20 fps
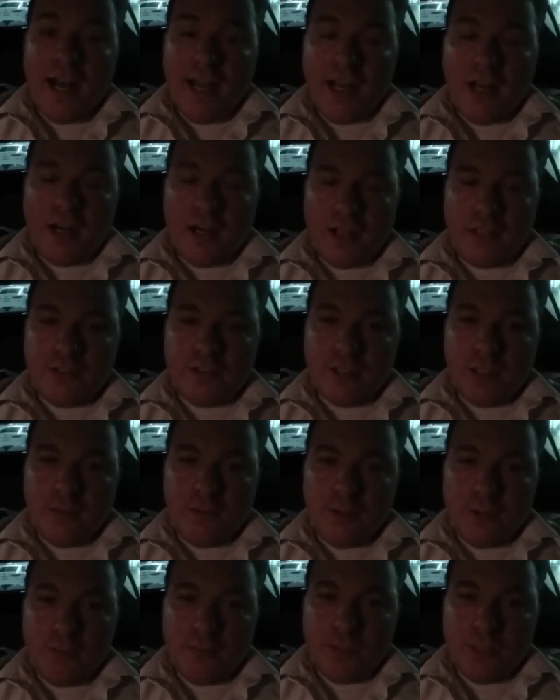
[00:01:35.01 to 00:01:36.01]
I
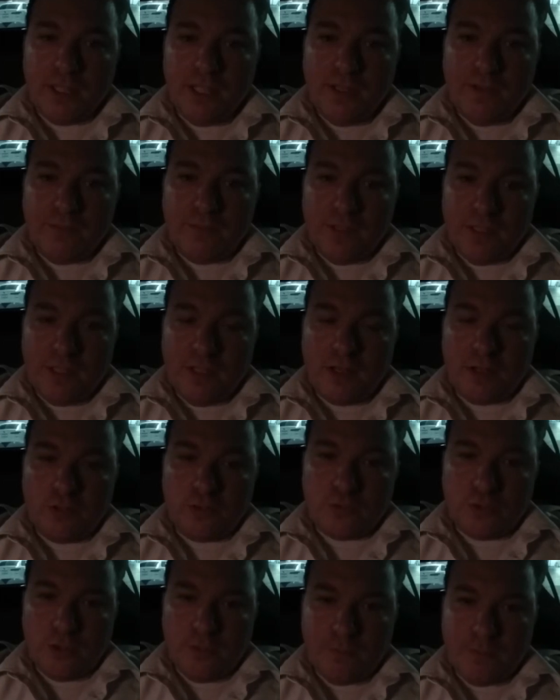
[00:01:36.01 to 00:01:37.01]
honestly do believe that
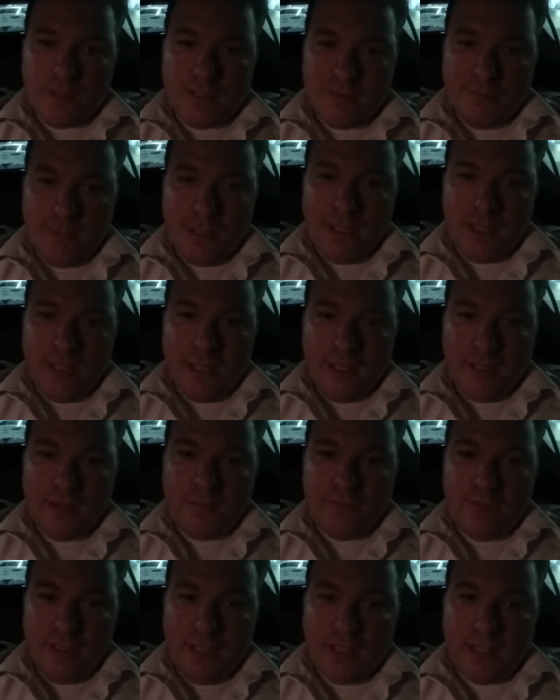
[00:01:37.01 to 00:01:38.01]
Donald Trump is the
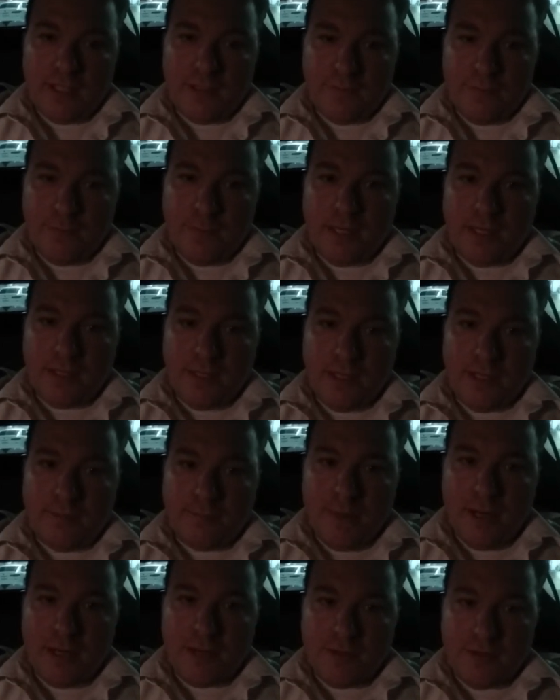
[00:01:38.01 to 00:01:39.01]
beginning of the end of
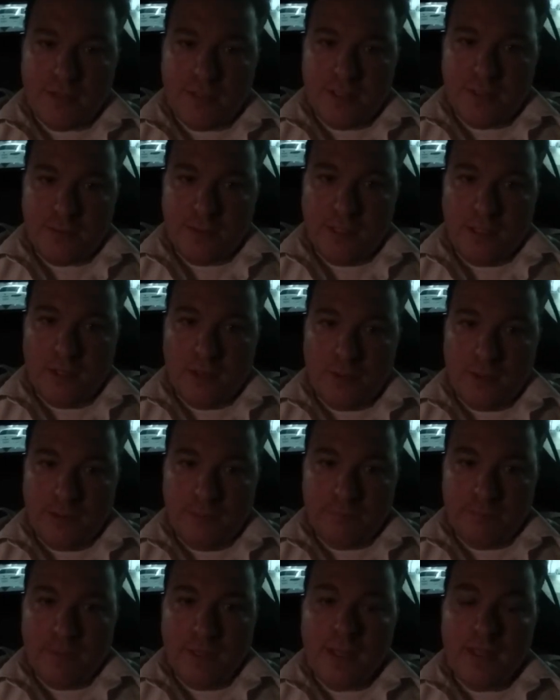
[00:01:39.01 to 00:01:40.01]
American democracy as we know
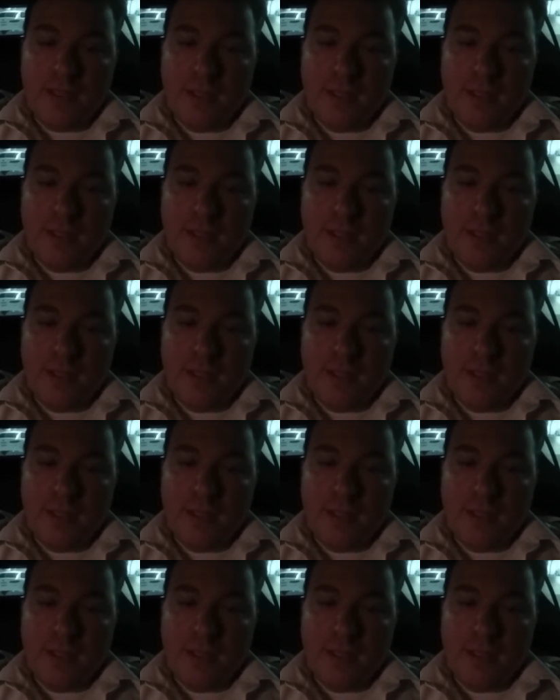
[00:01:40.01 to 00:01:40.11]
it.